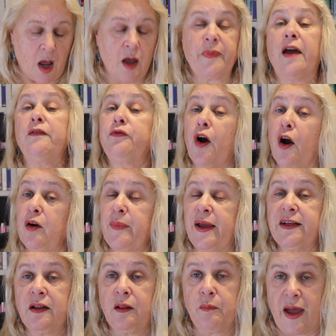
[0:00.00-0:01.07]
Um,
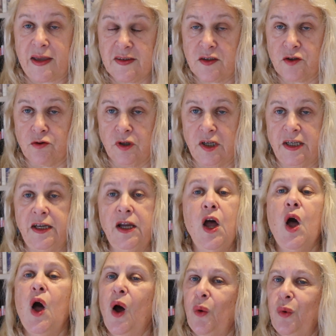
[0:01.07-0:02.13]
environmental mastery,
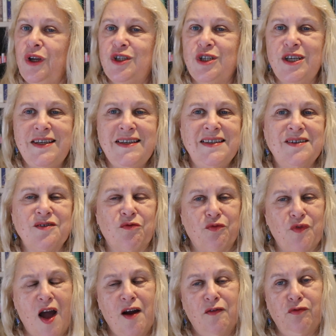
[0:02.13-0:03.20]
which is
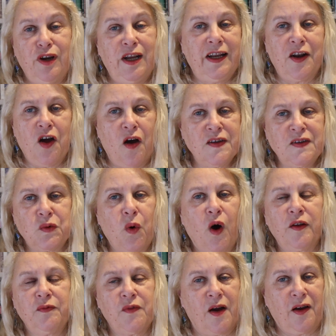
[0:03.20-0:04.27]
a really nice one.